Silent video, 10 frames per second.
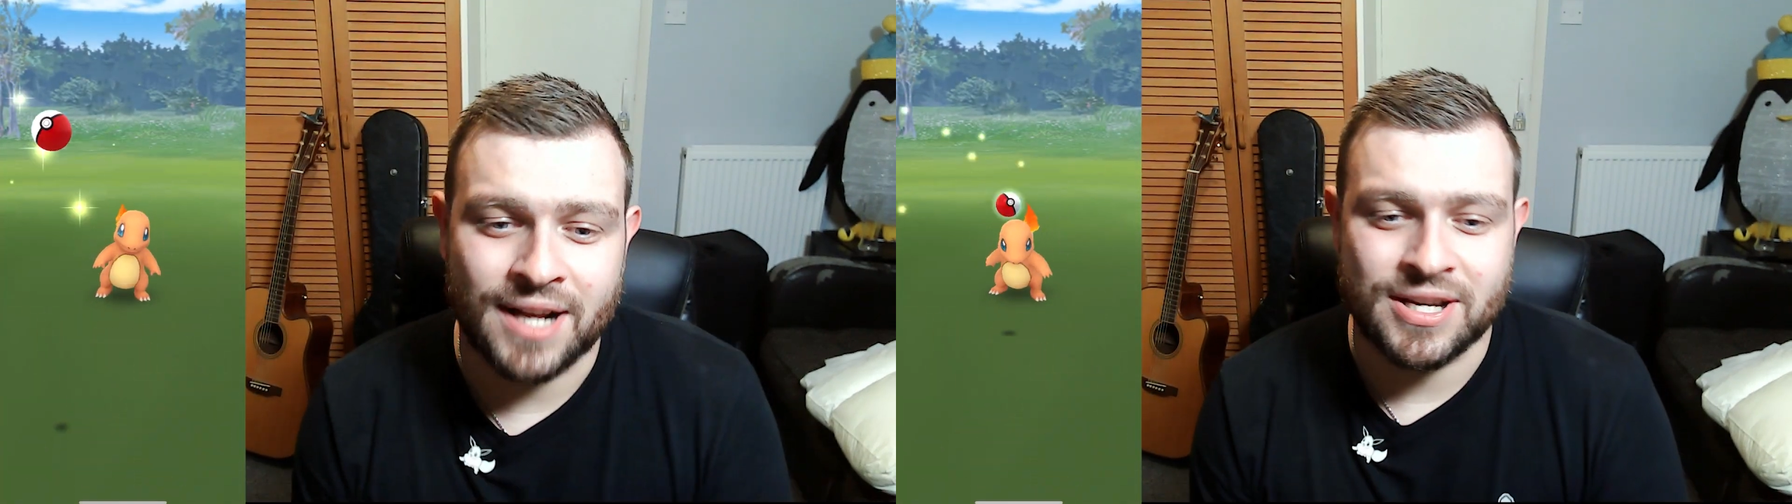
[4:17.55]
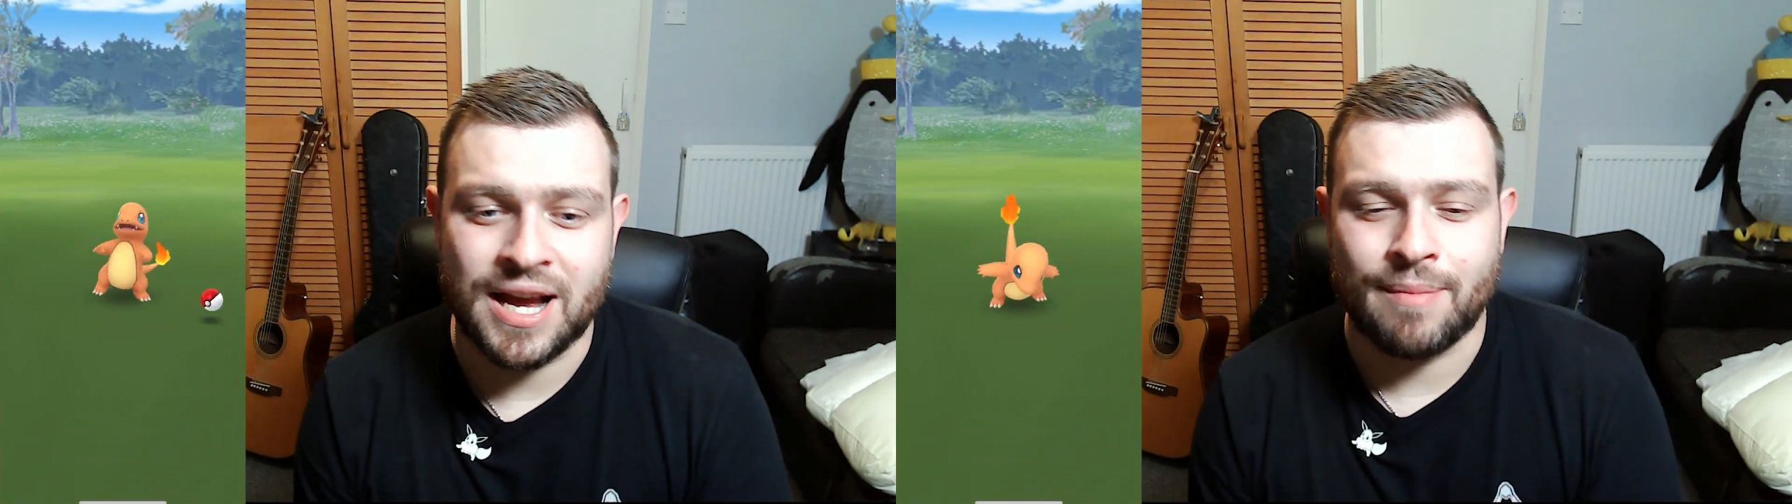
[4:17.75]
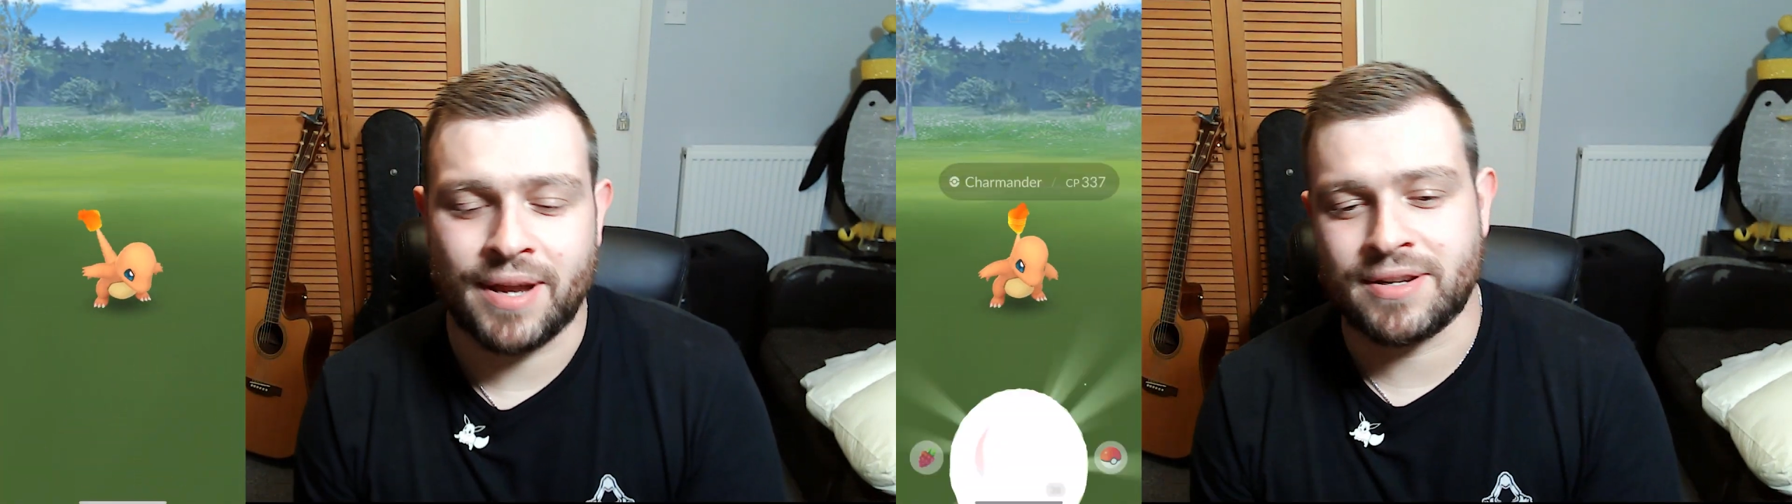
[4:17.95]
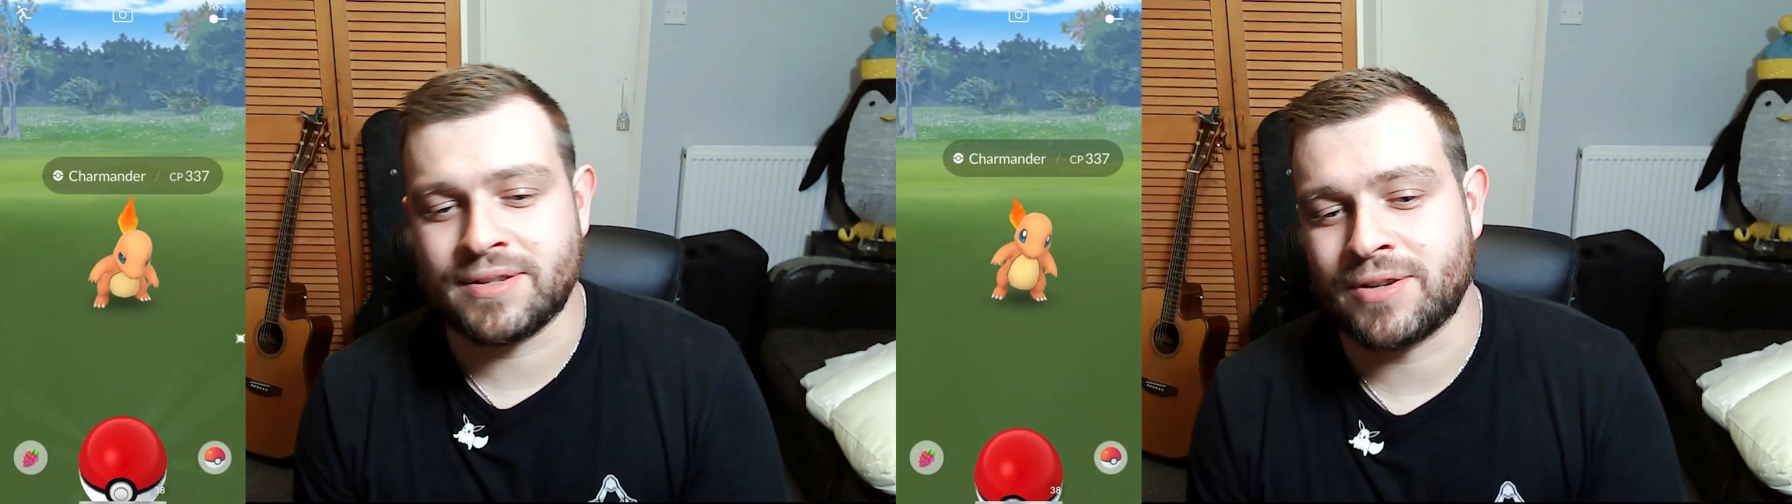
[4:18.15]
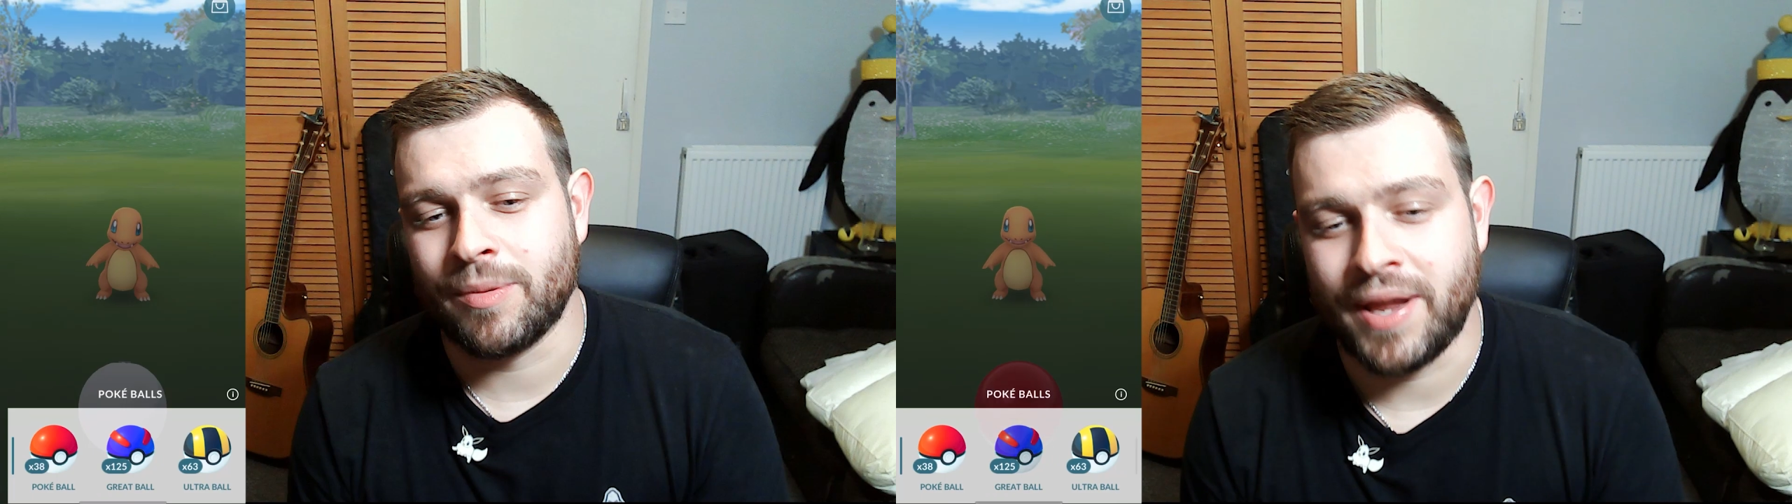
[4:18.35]
Charmanders
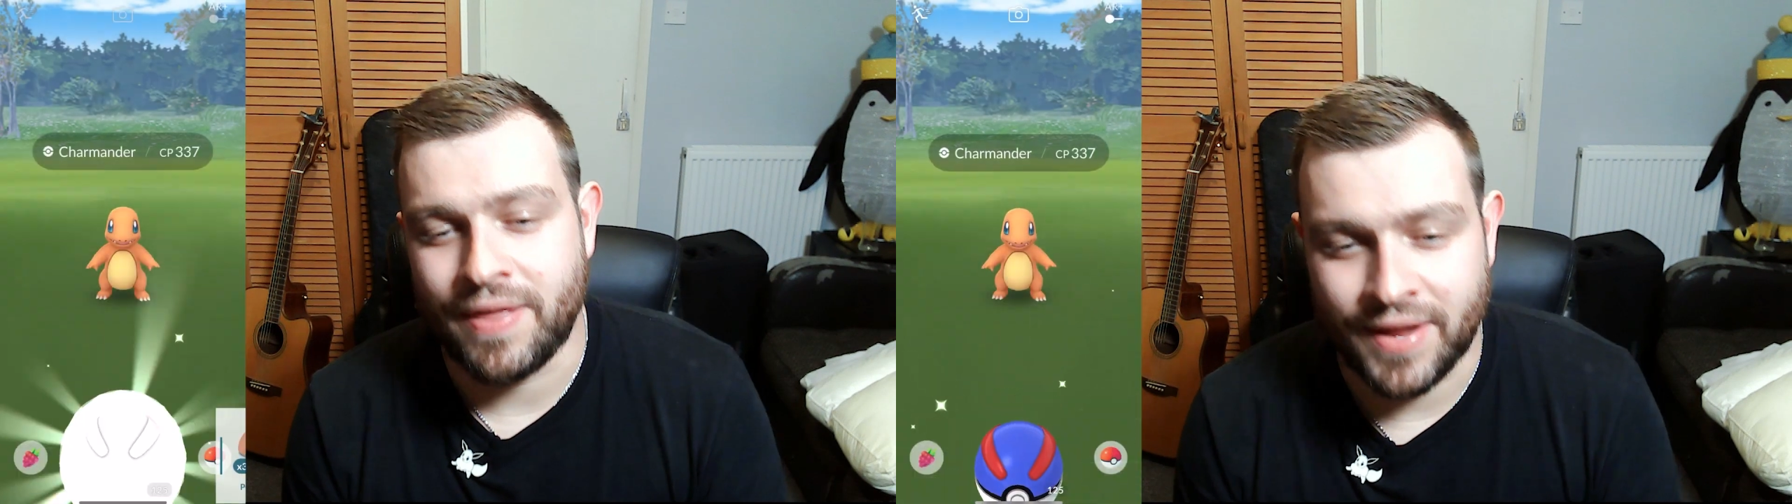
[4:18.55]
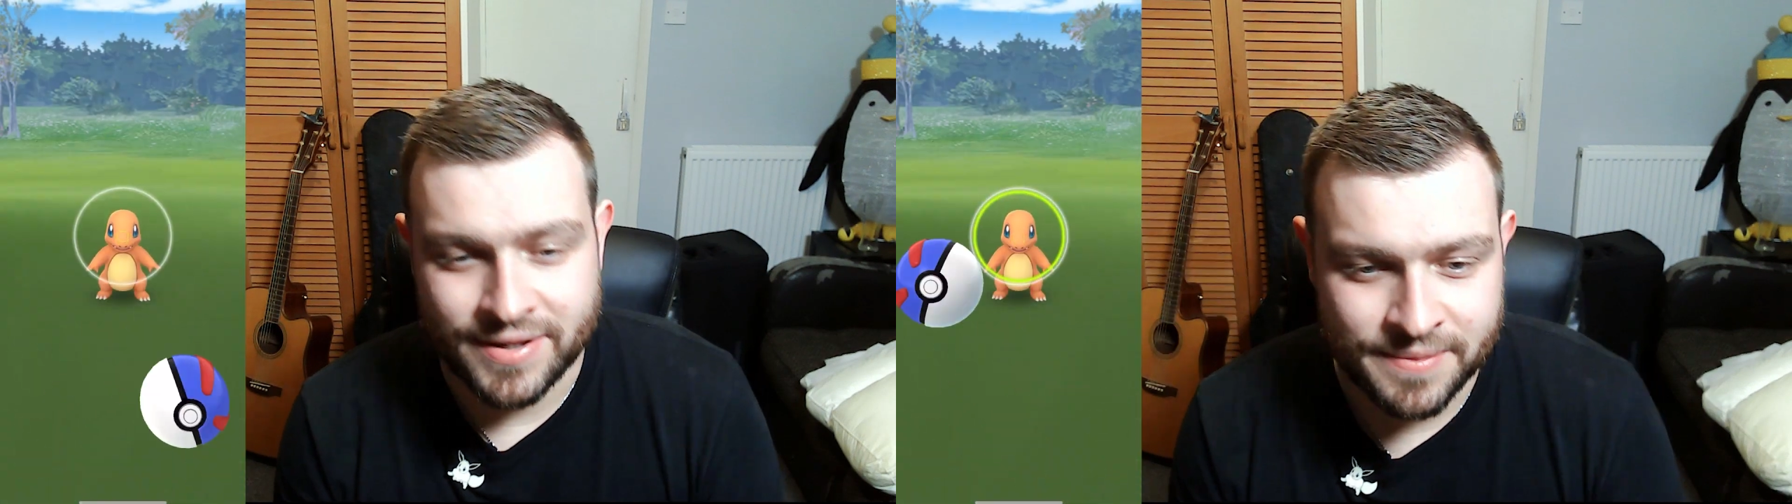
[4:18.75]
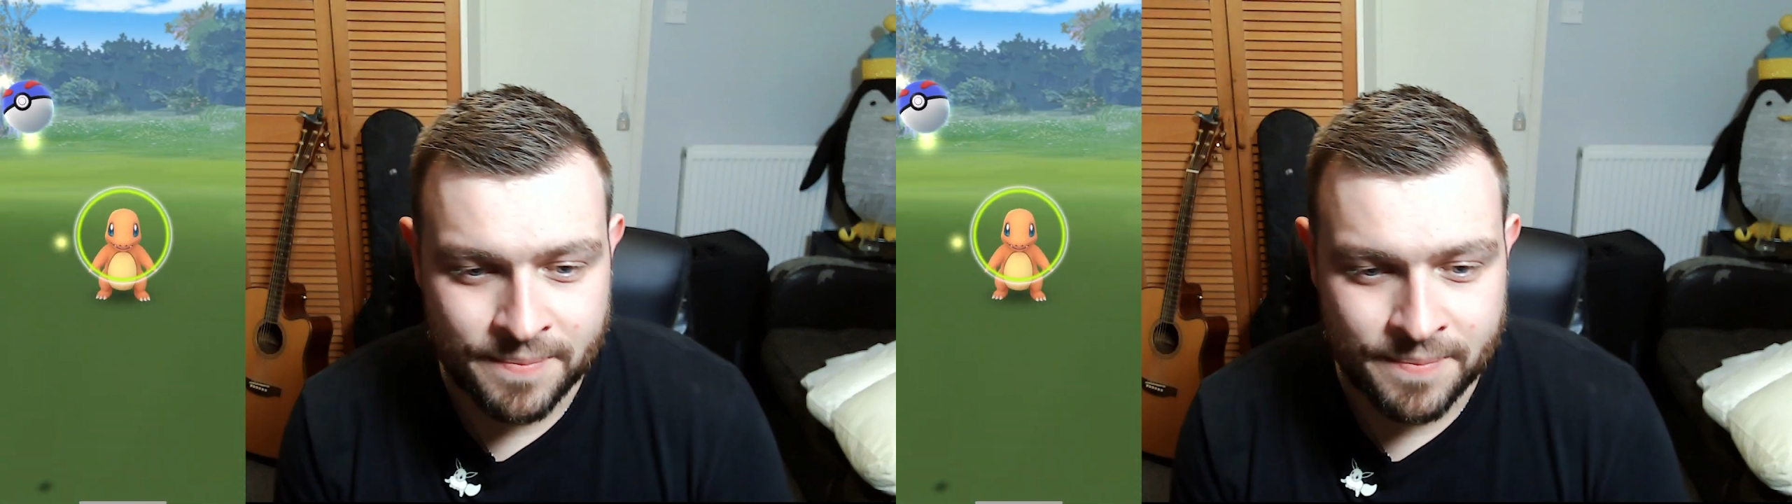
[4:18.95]
coming in this.